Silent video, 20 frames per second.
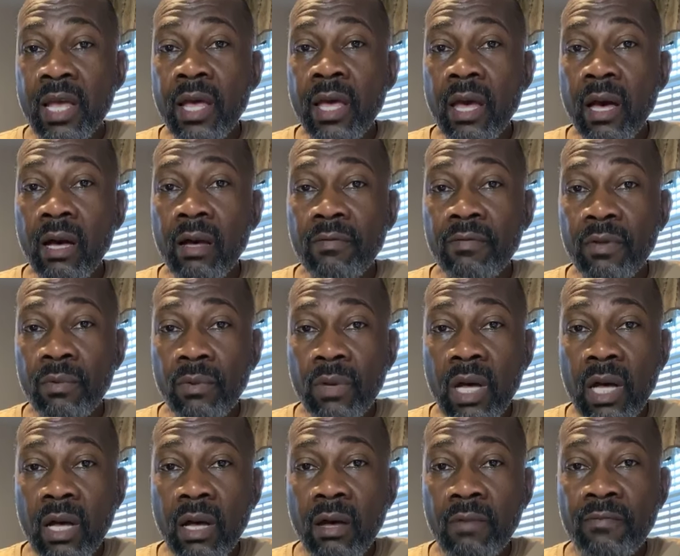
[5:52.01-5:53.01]
of
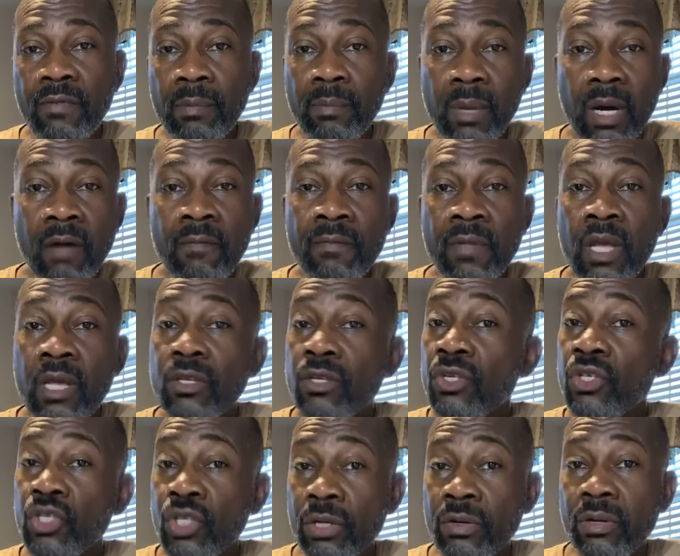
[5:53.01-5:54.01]
the month, you
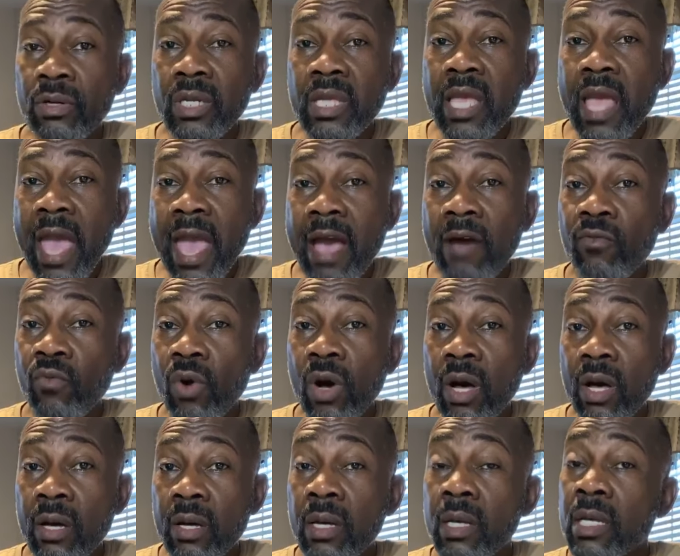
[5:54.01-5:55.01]
generally have what?